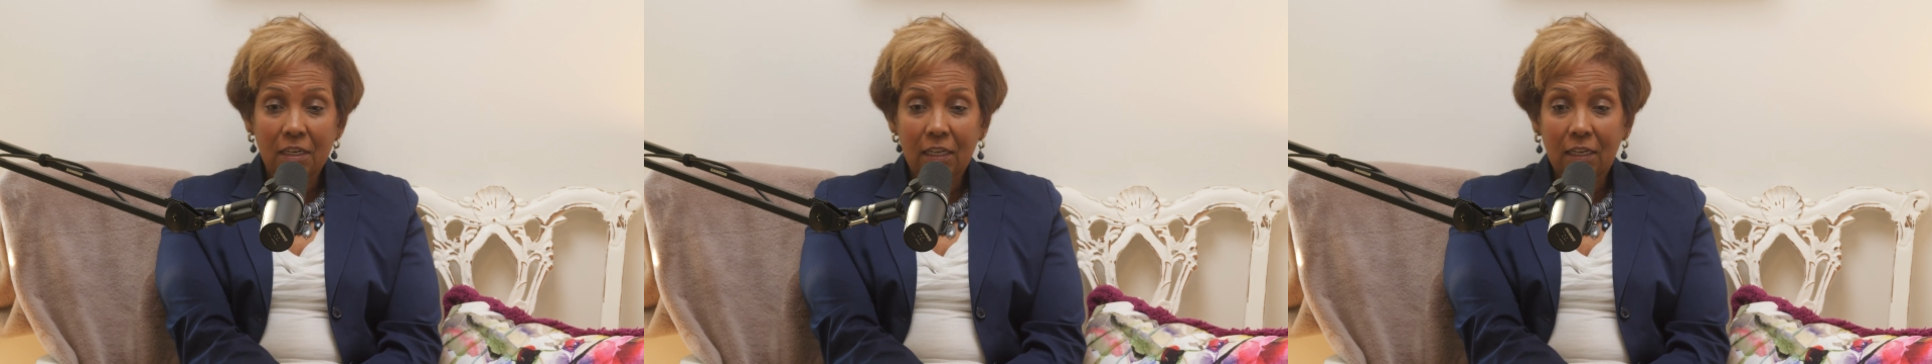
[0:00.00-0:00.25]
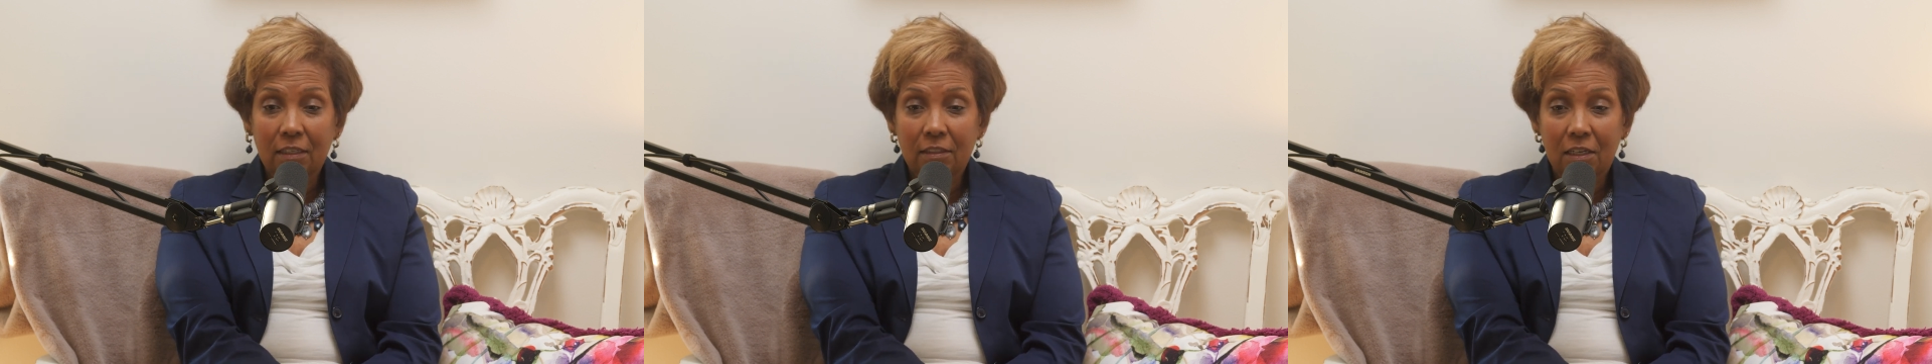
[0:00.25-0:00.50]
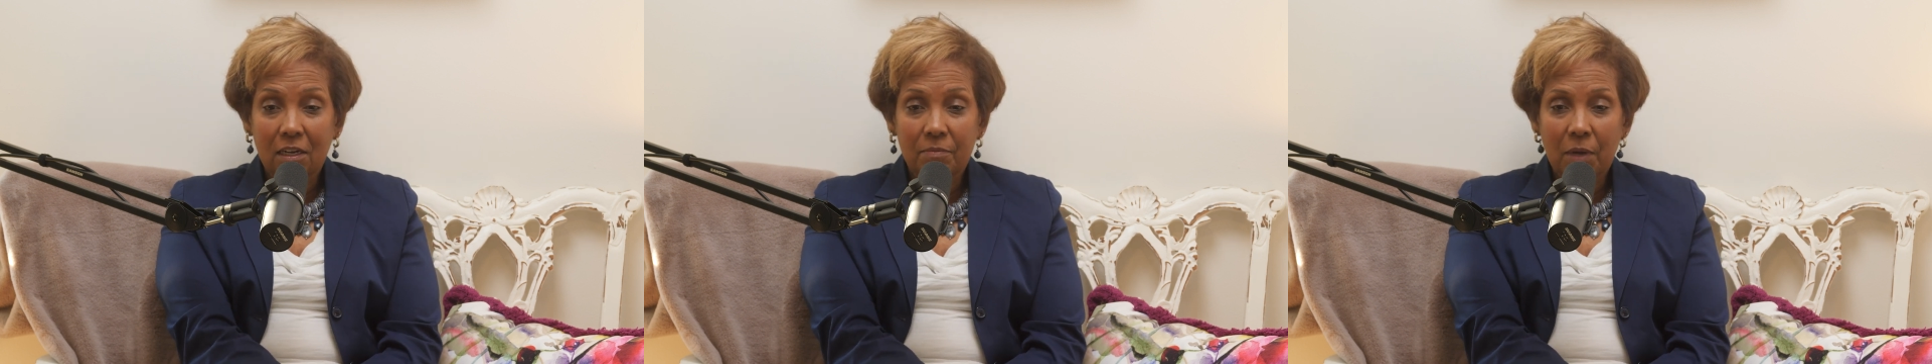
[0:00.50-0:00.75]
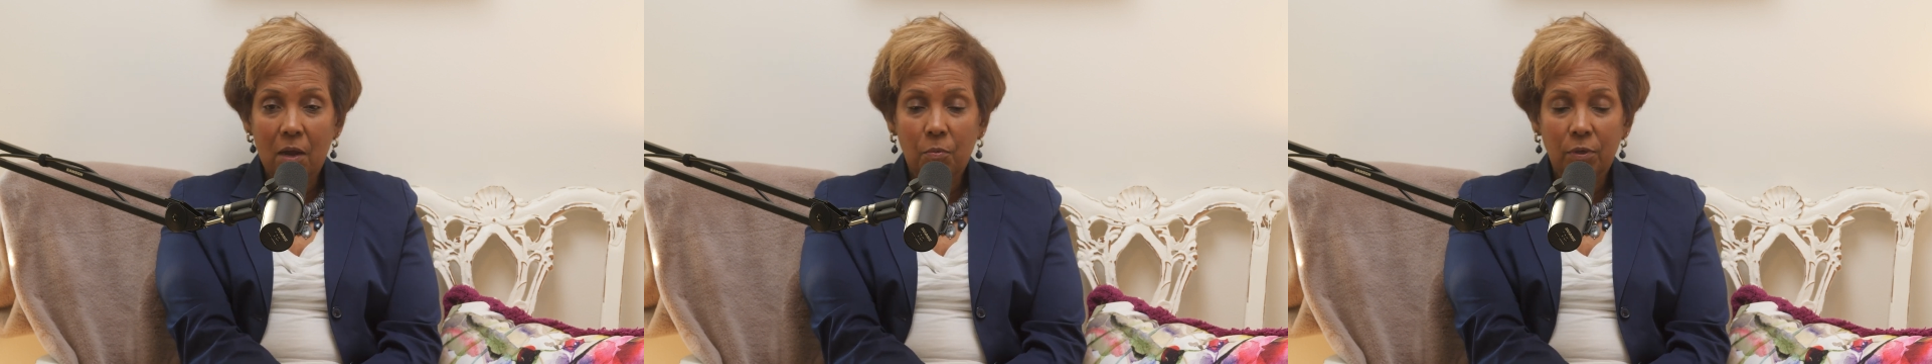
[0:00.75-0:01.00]
and
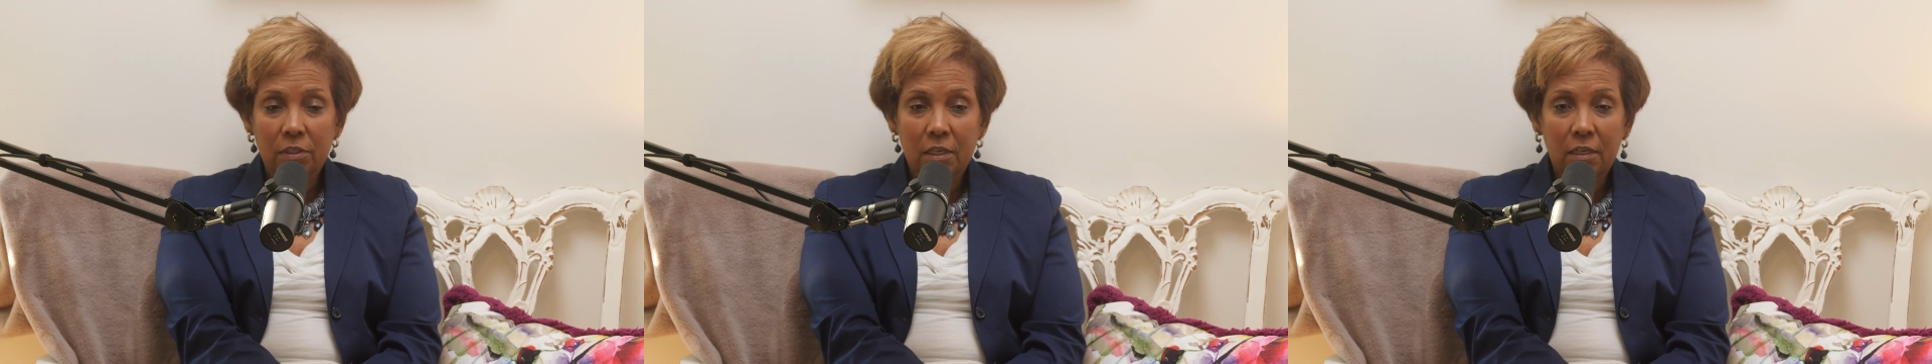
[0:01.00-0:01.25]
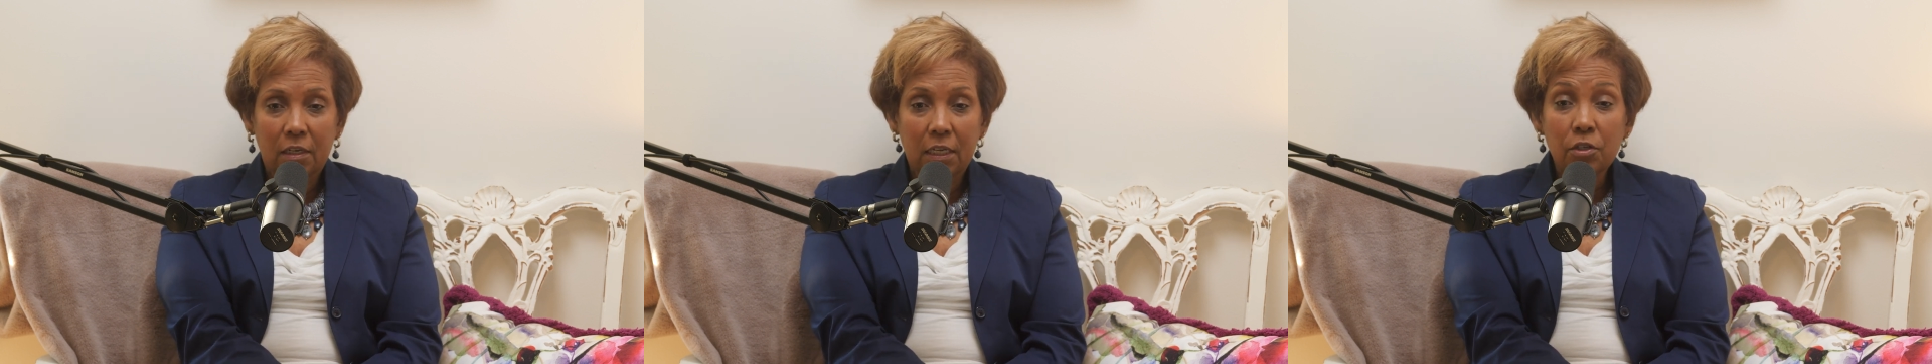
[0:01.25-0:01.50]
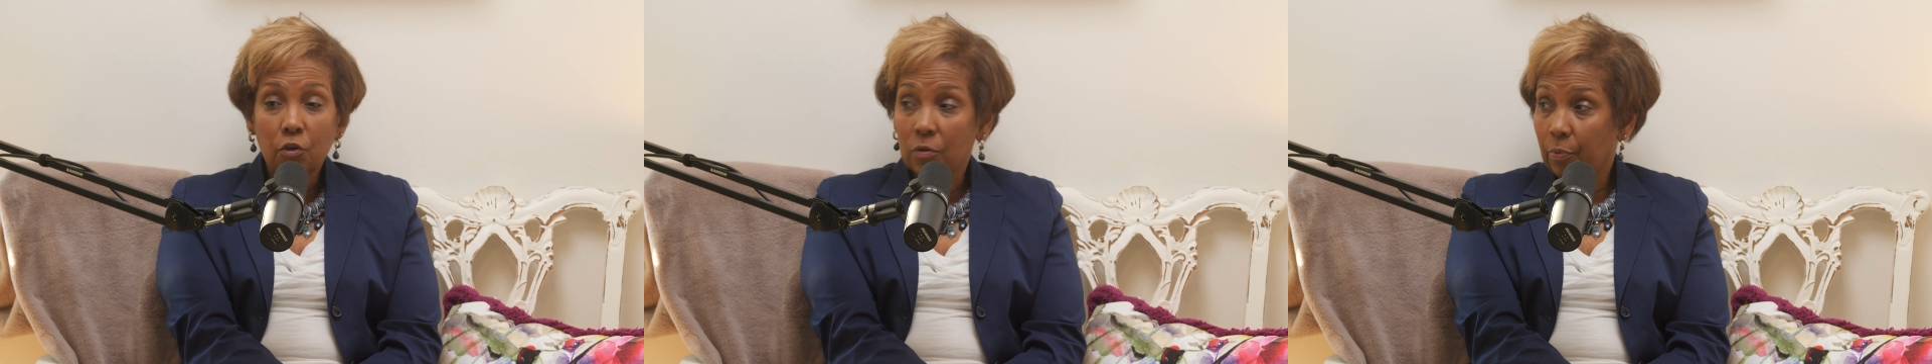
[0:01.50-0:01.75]
I was in an intern